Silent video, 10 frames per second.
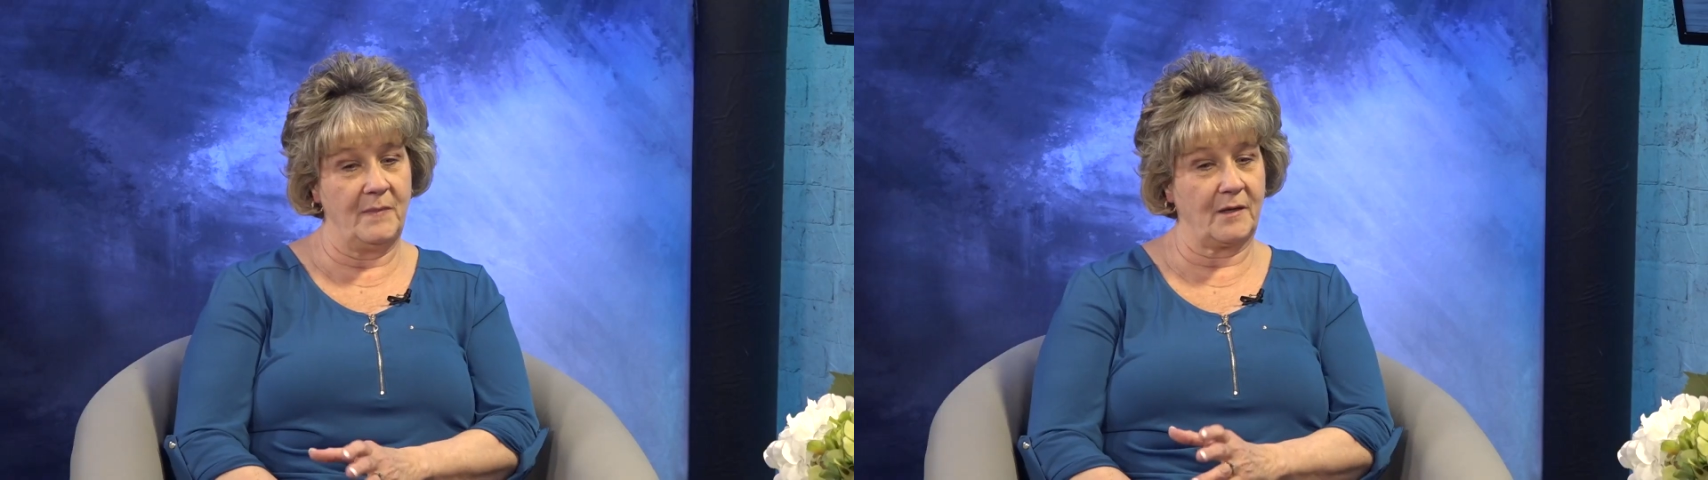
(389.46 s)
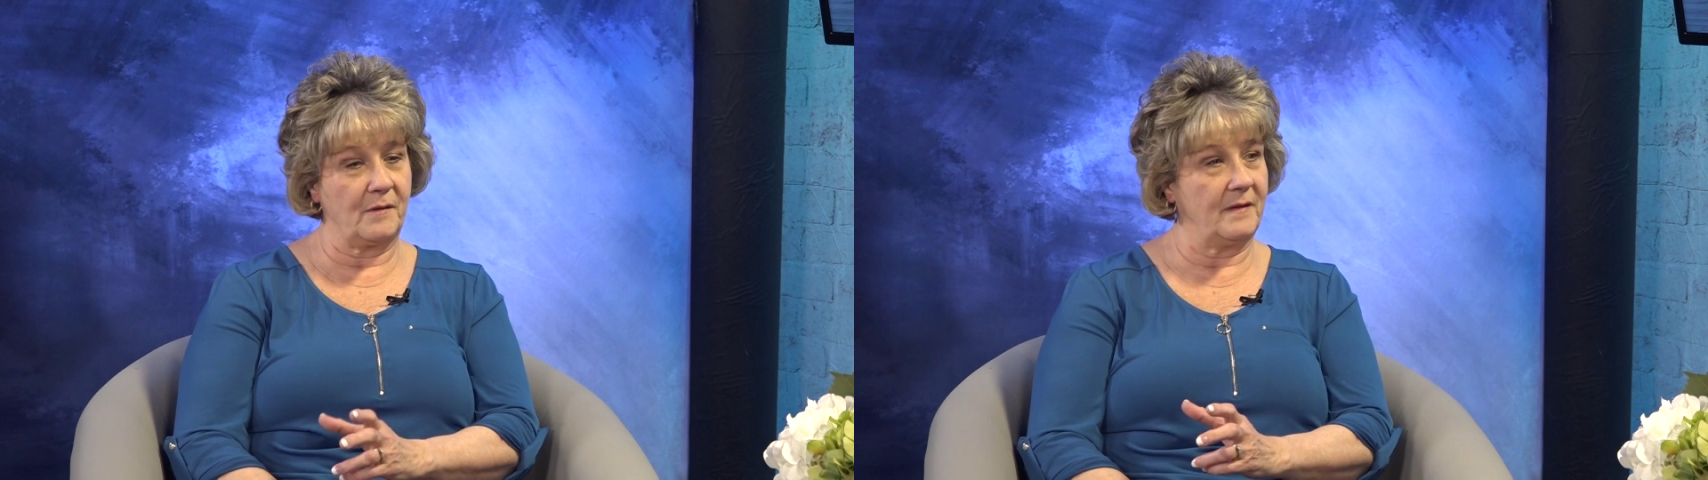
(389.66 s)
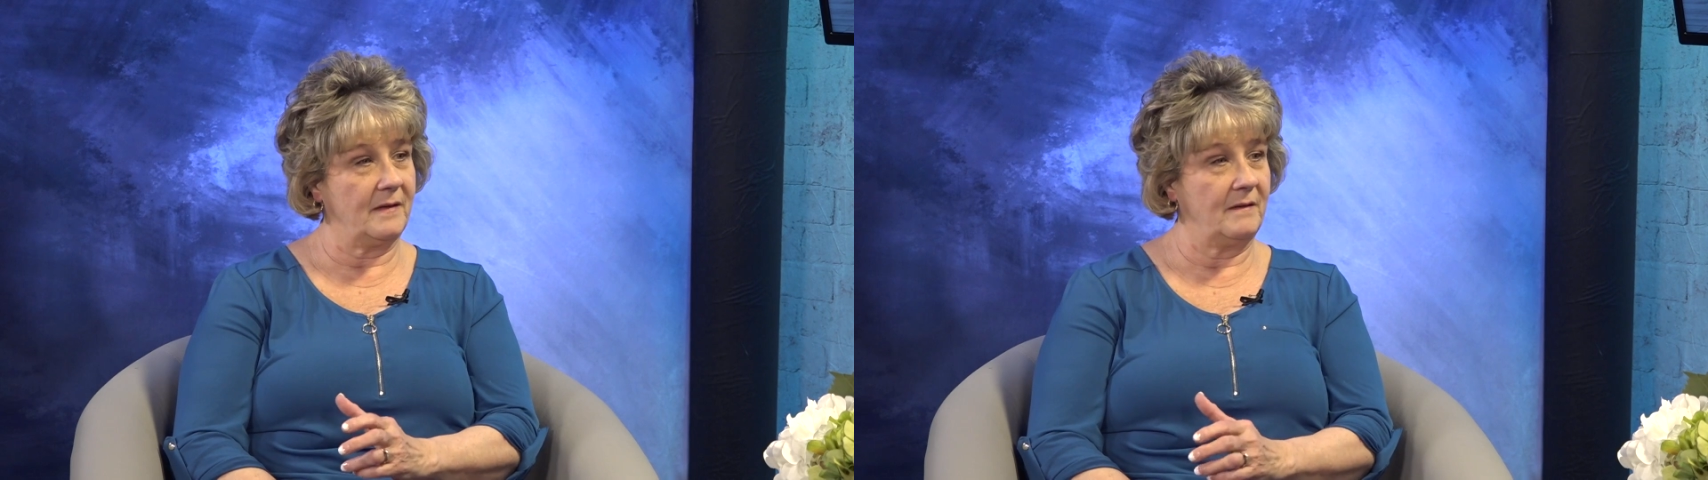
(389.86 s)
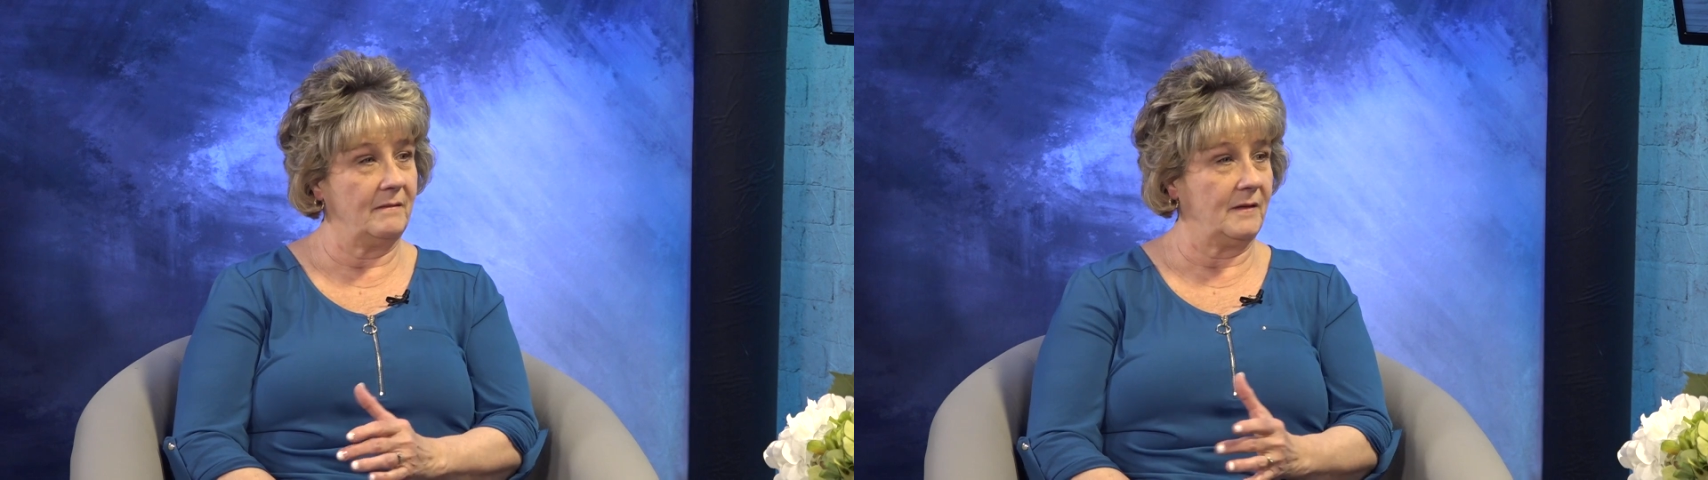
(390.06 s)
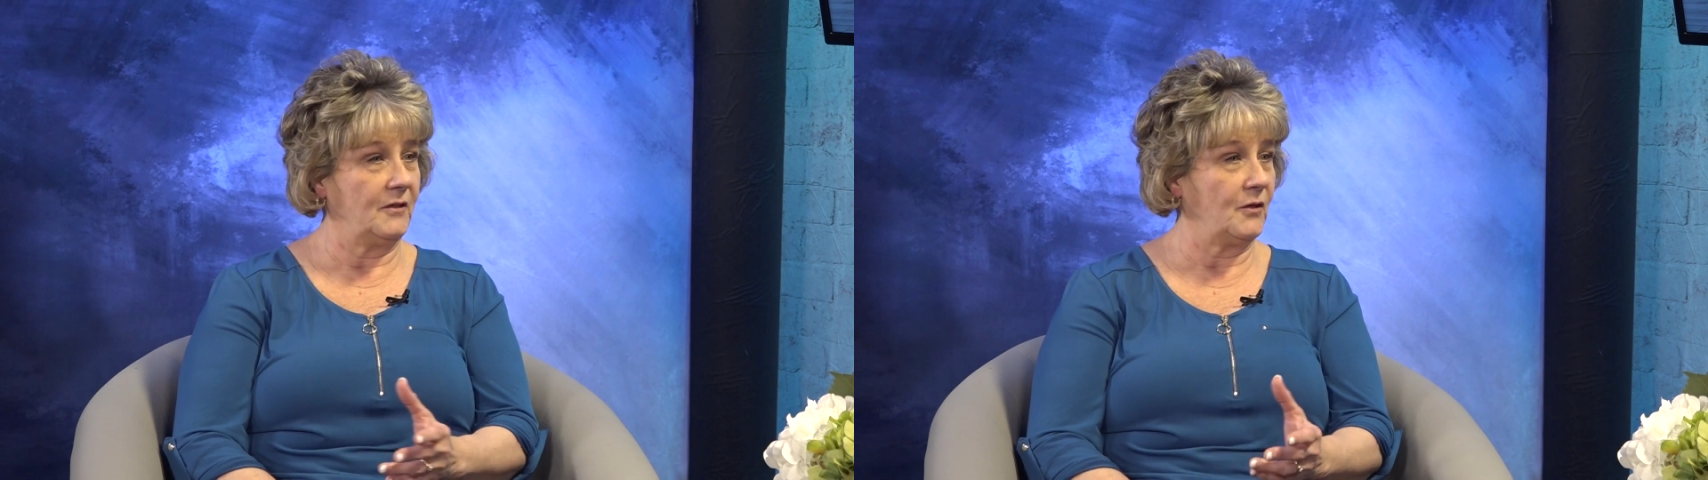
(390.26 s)
mix
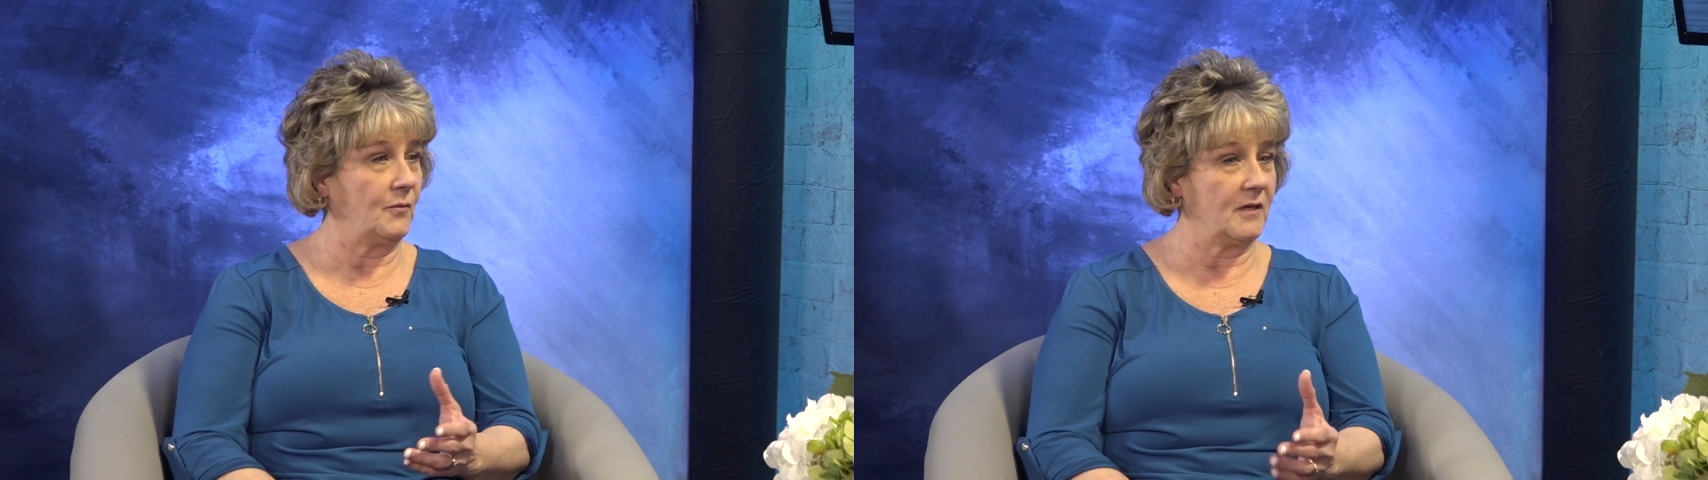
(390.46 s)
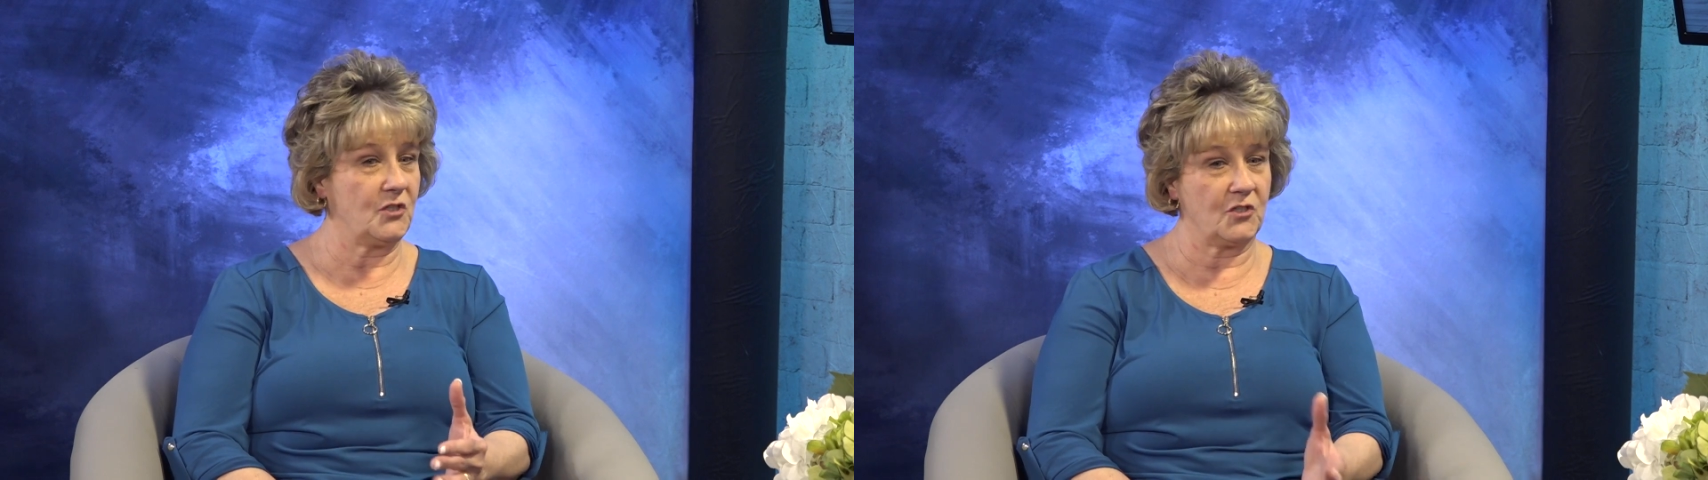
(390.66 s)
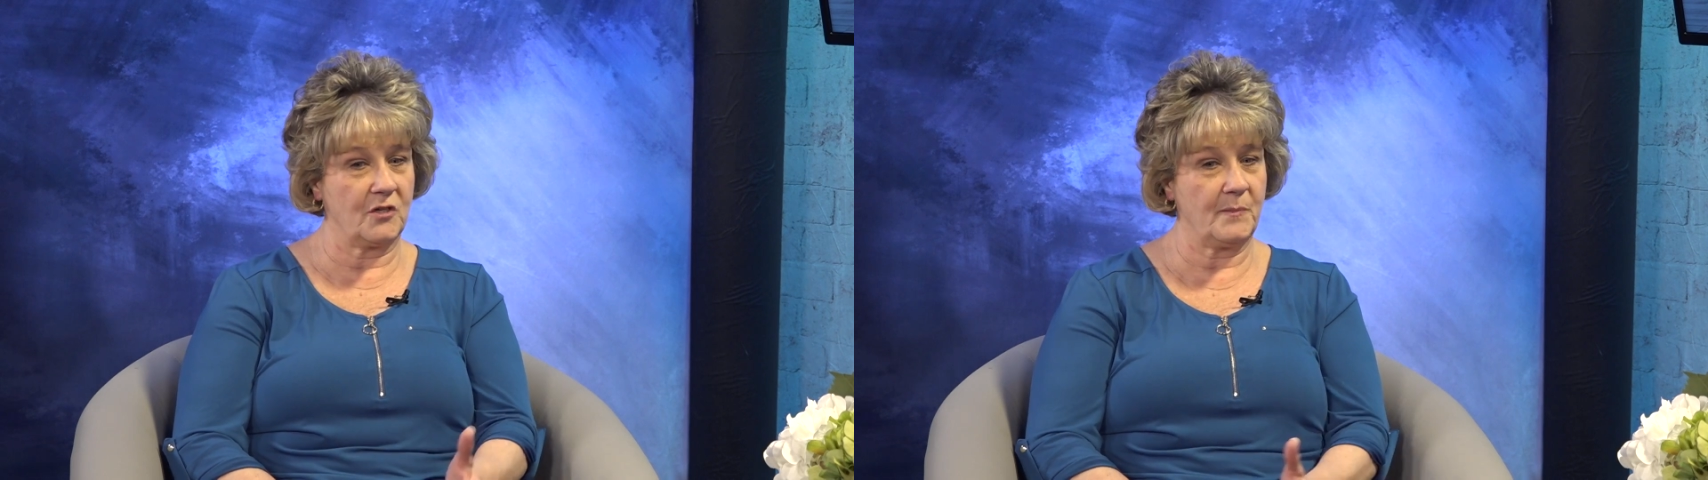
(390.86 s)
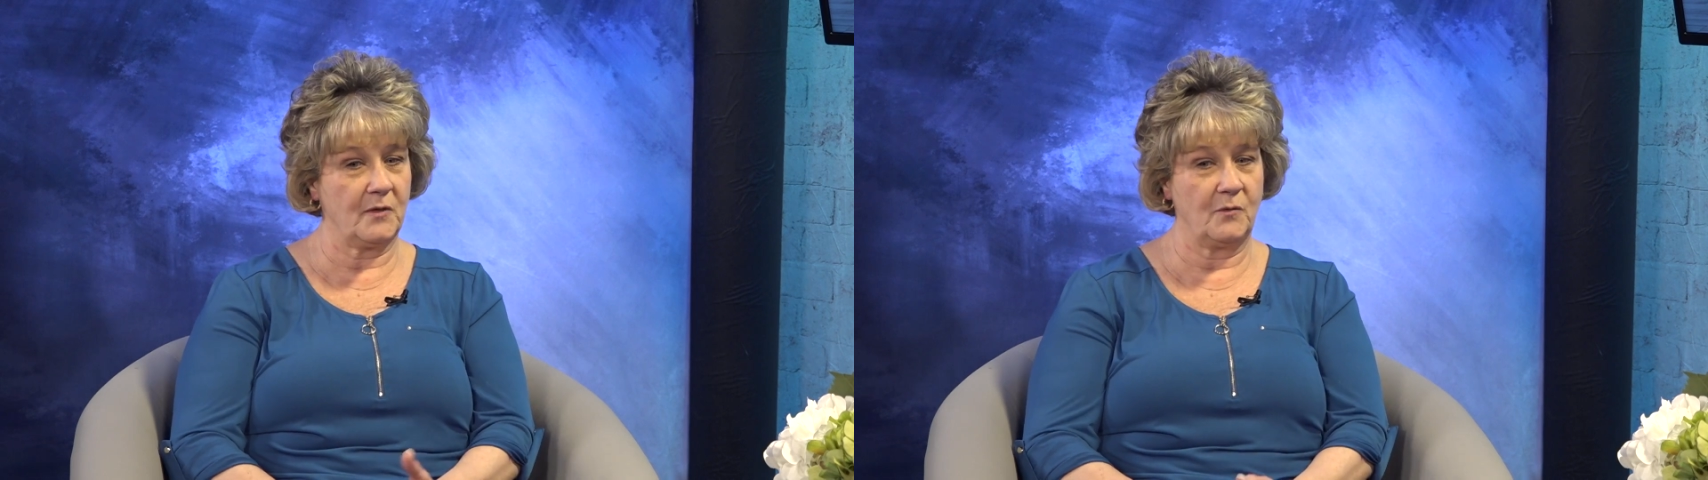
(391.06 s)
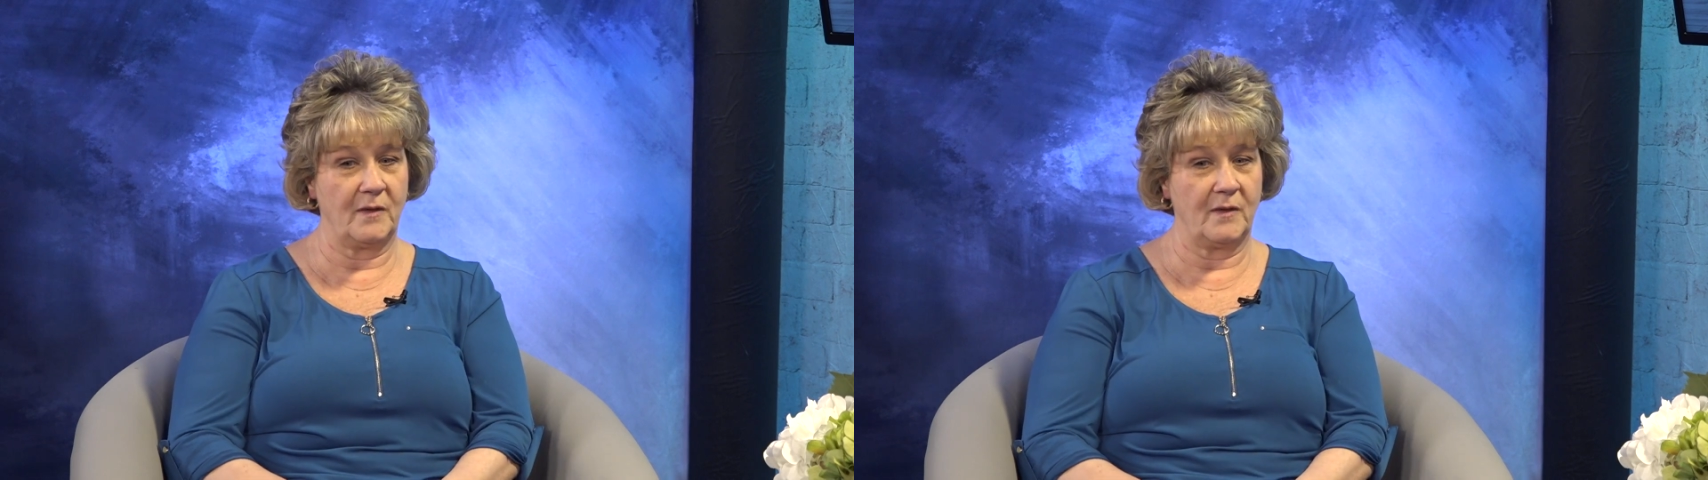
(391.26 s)
in, a Sherpa